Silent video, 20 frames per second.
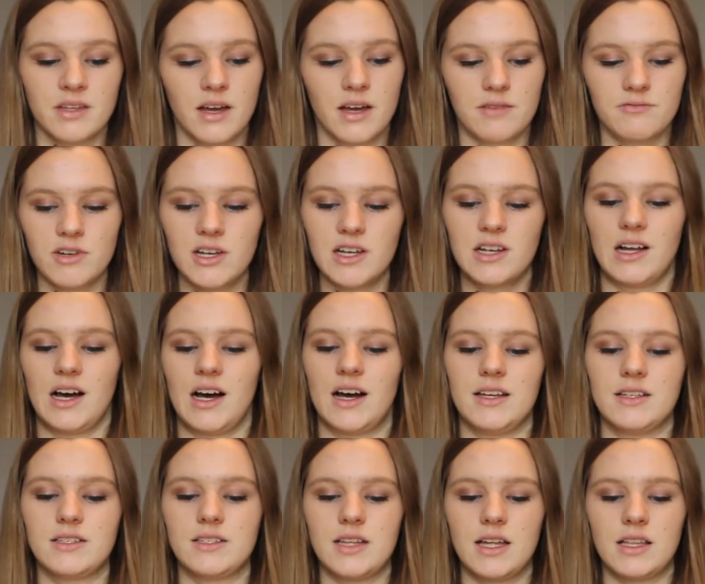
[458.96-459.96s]
and
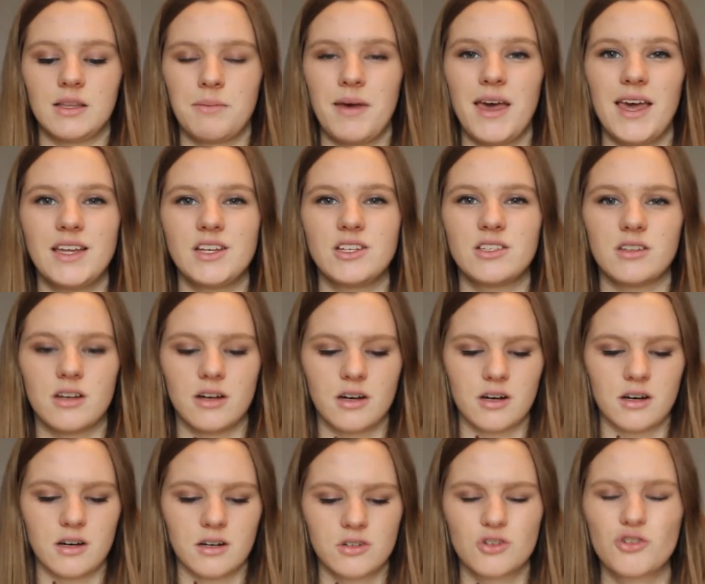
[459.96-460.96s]
realised that the pages
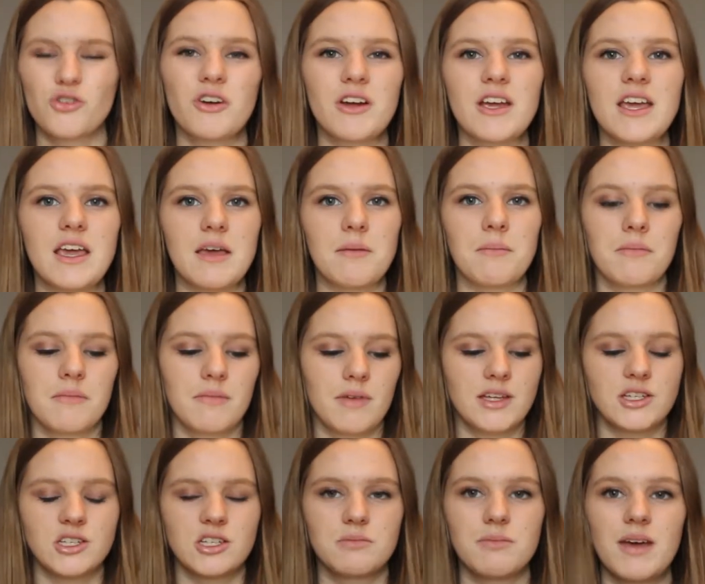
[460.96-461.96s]
are cream,
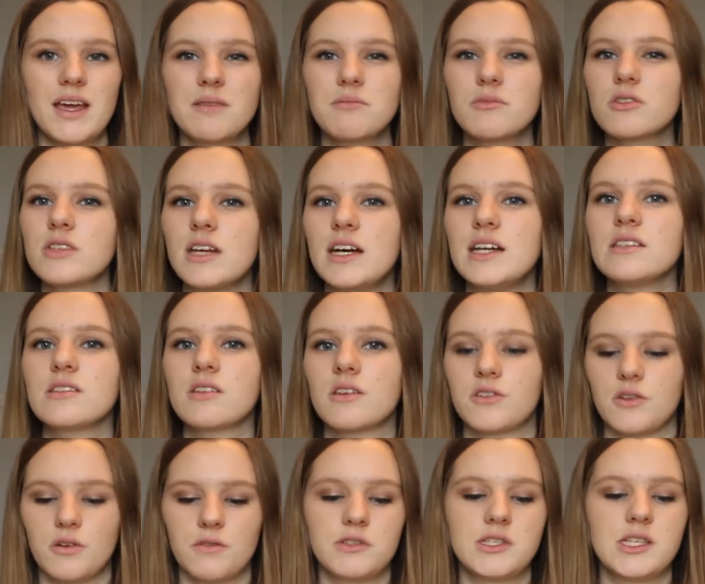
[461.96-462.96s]
it just made more sense,
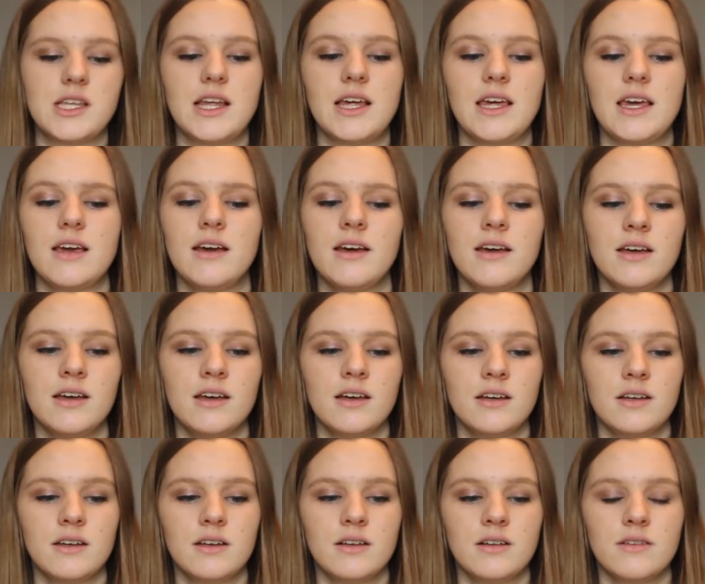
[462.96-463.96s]
because obviously
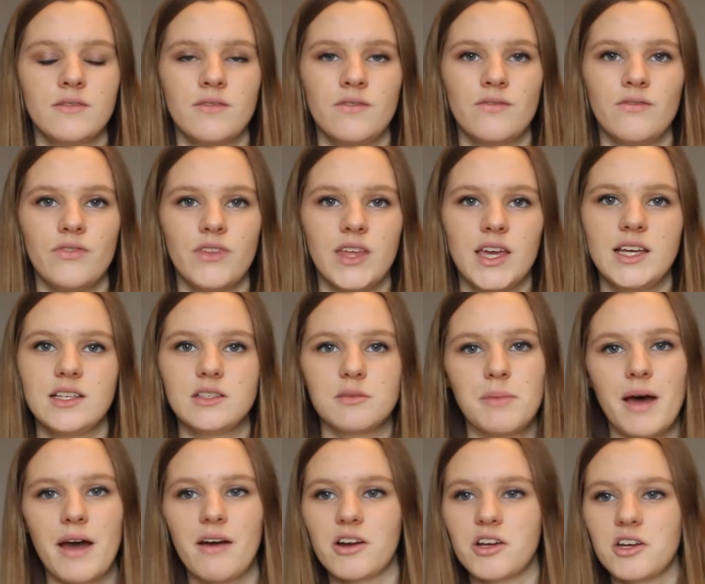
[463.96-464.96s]
he's
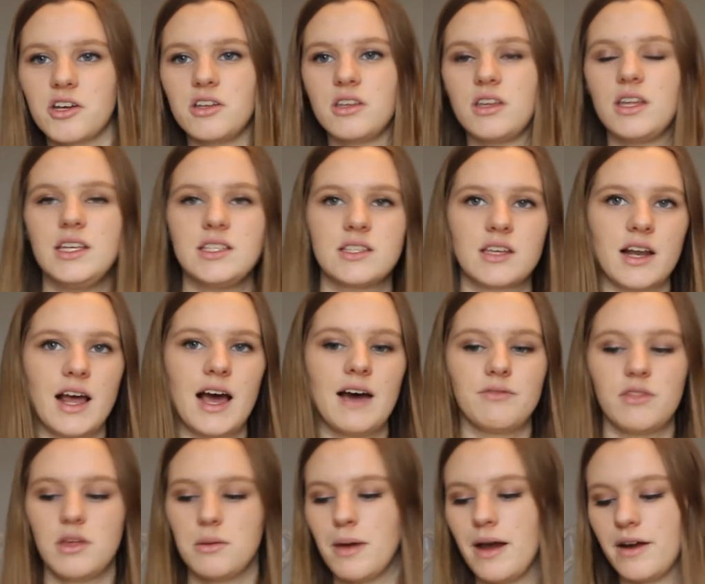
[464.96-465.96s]
American, he's going to
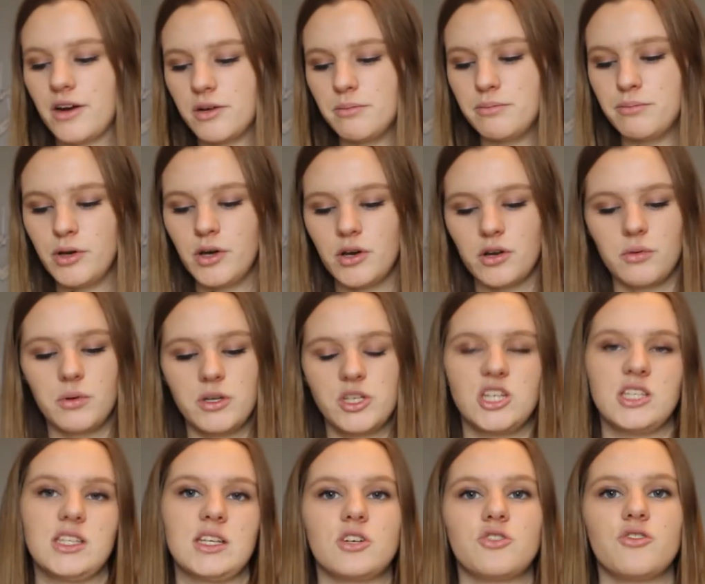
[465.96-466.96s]
have the American book, which
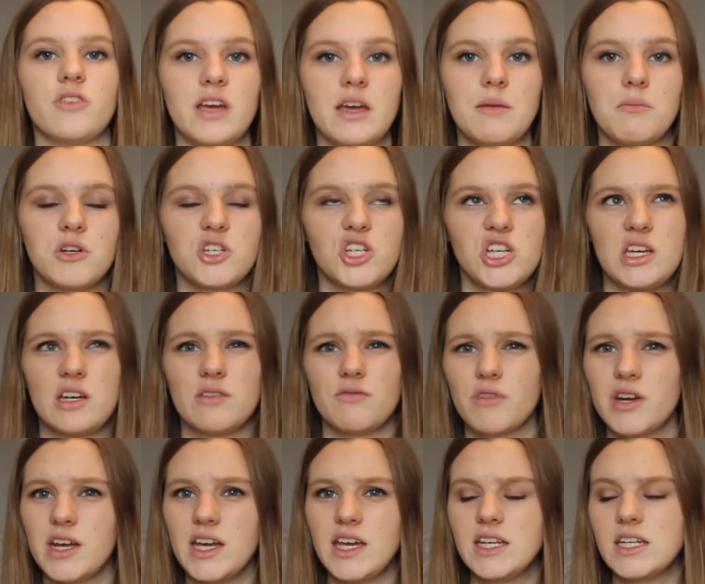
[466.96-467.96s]
is in cream, which he can
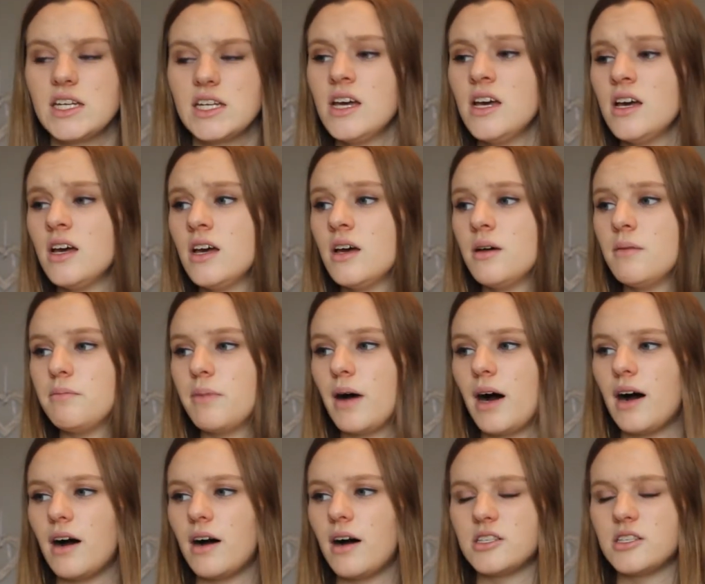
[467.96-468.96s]
read.
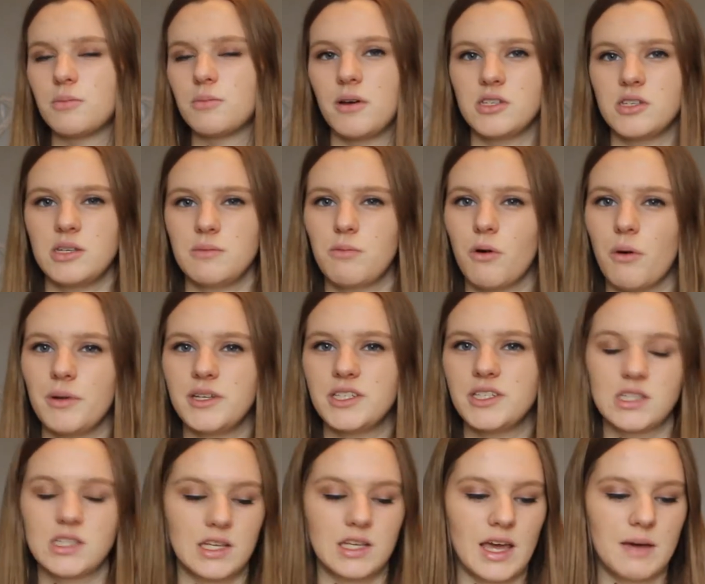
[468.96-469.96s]
But I suppose he probably
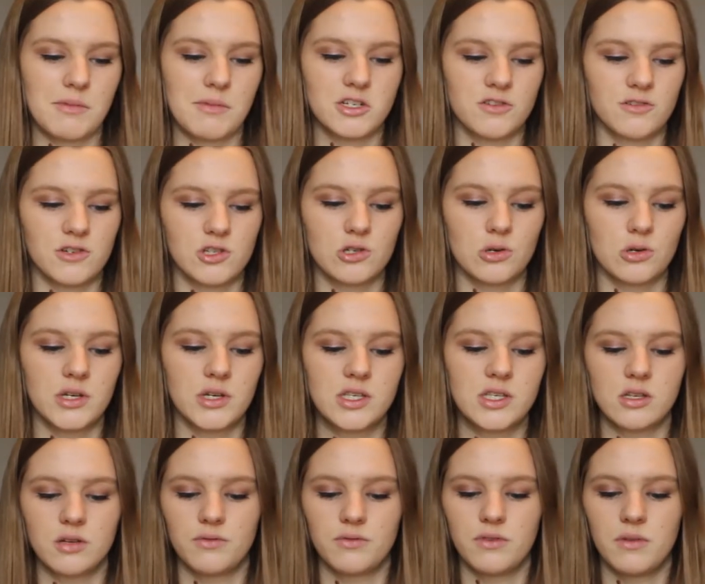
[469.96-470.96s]
doesn't get much of a choice
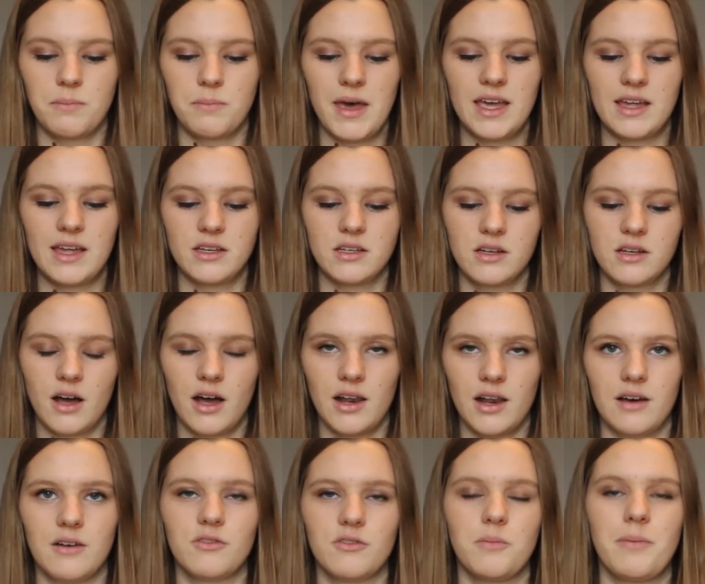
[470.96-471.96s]
of the colour
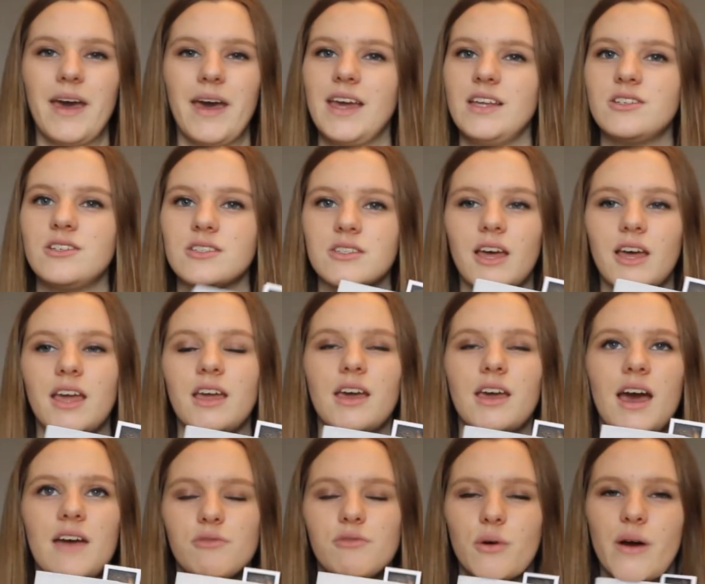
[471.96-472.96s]
of the pages like
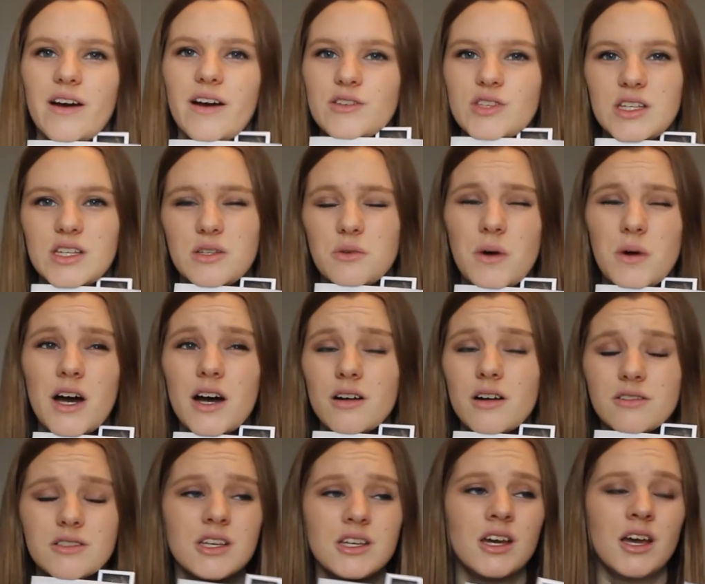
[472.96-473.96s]
everywhere else in the
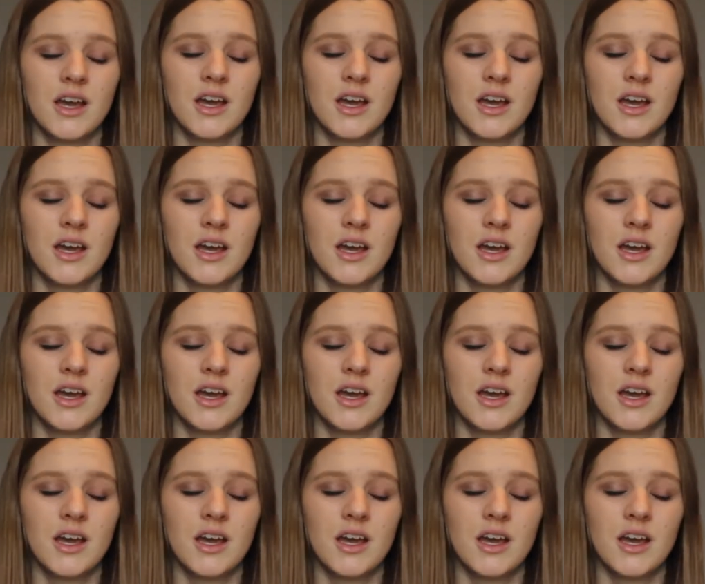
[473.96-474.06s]
world.